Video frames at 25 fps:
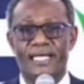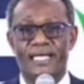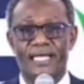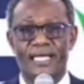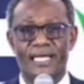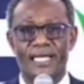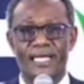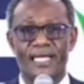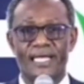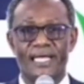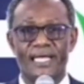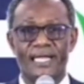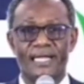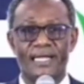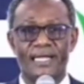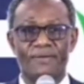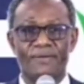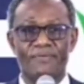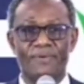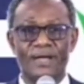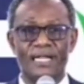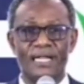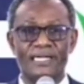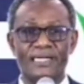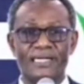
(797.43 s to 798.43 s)
And
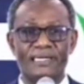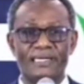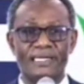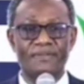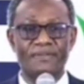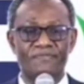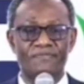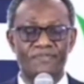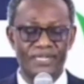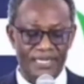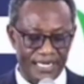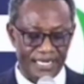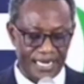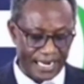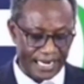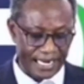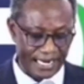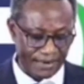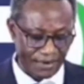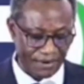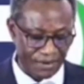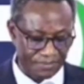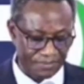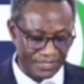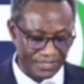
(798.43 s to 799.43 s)
one evening, I
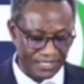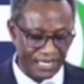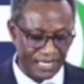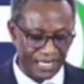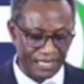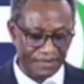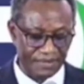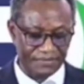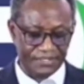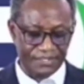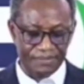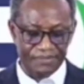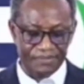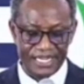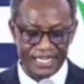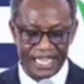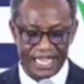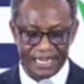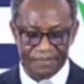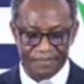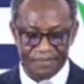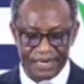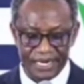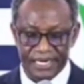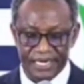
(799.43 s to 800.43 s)
observed some
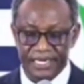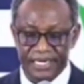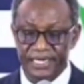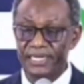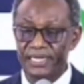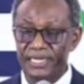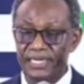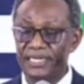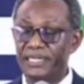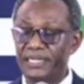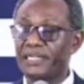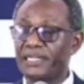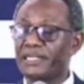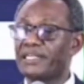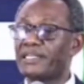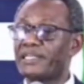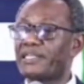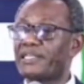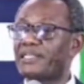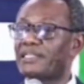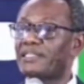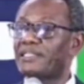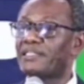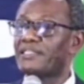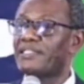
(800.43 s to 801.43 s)
young
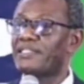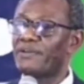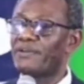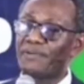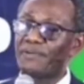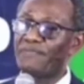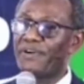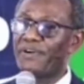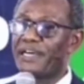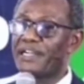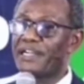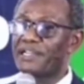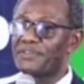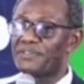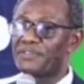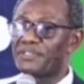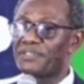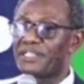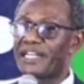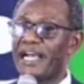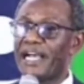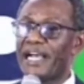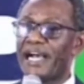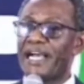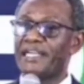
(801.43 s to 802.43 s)
men.
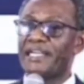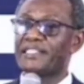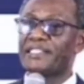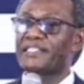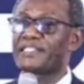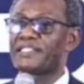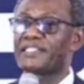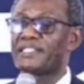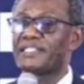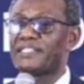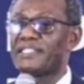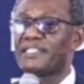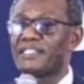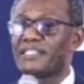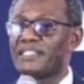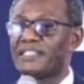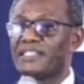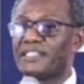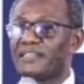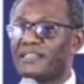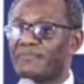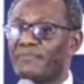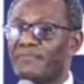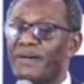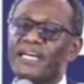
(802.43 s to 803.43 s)
They were
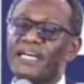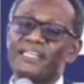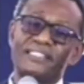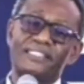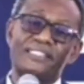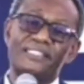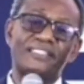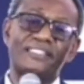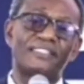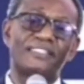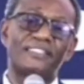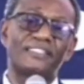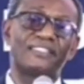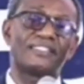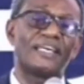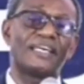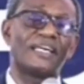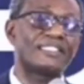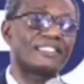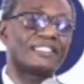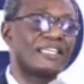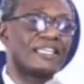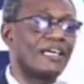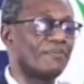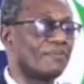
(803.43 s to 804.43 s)
very guys,
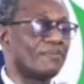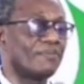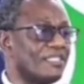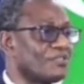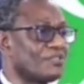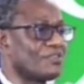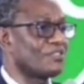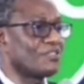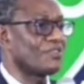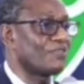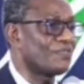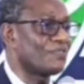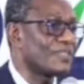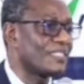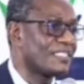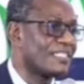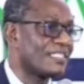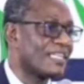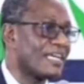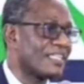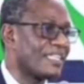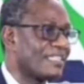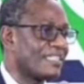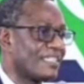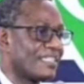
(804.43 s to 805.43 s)
but
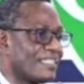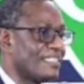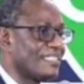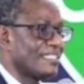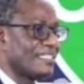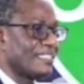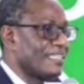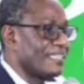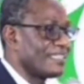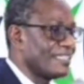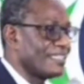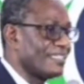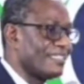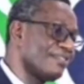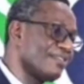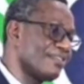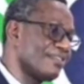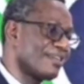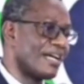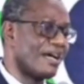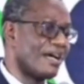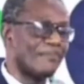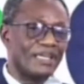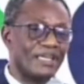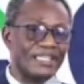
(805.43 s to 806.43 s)
that time they used to
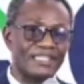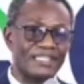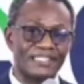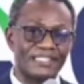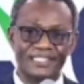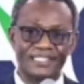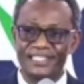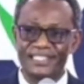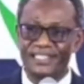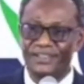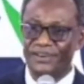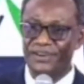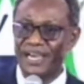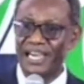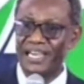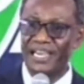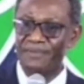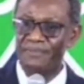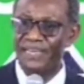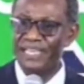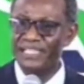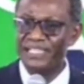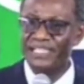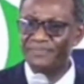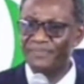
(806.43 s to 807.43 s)
Tofista things
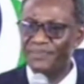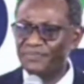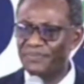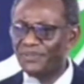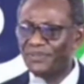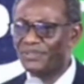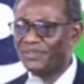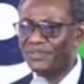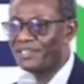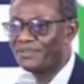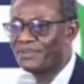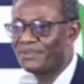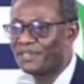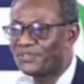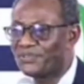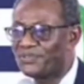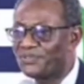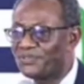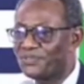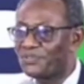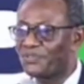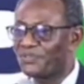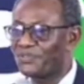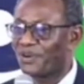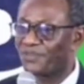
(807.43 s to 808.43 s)
and they don't come and sing all right, but people
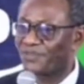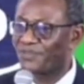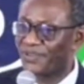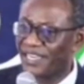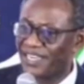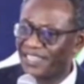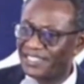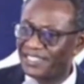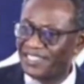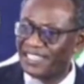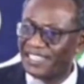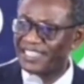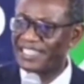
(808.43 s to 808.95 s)
thought they were two ruffians